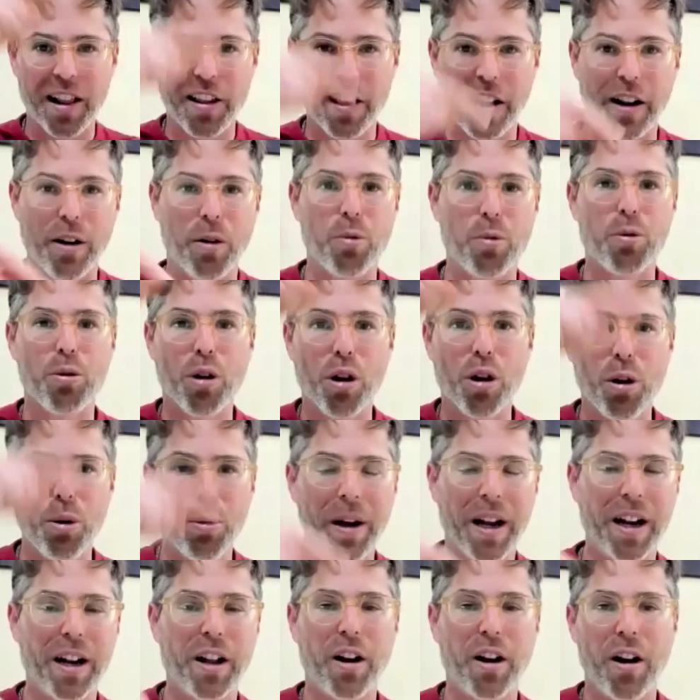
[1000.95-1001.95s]
It's like a
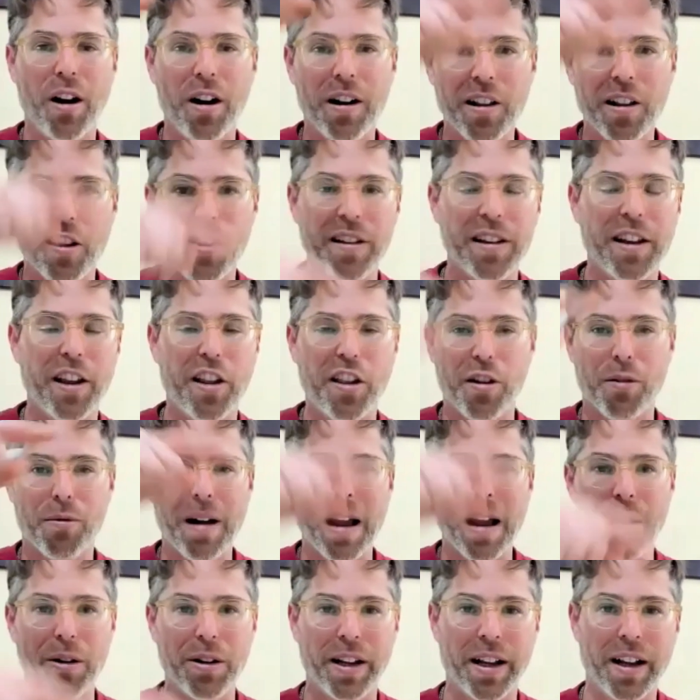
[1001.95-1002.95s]
whirlwind constantly
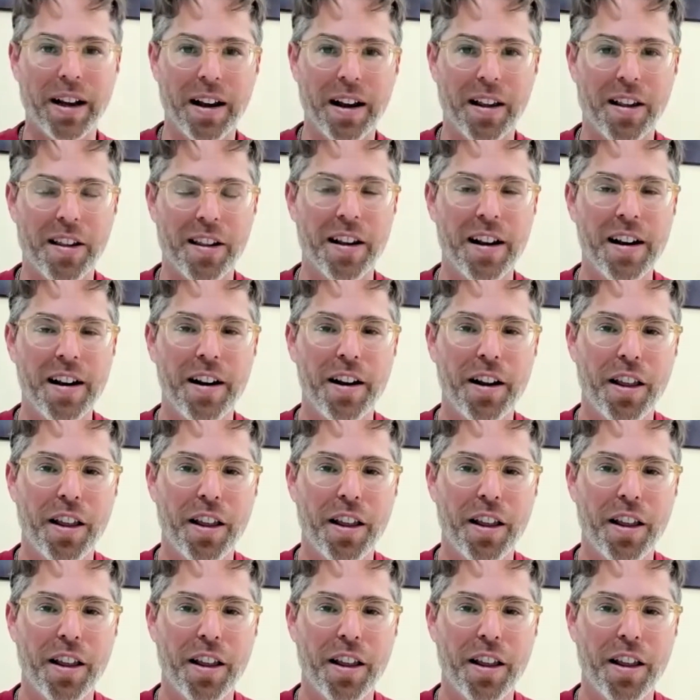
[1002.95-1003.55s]
surrounding us.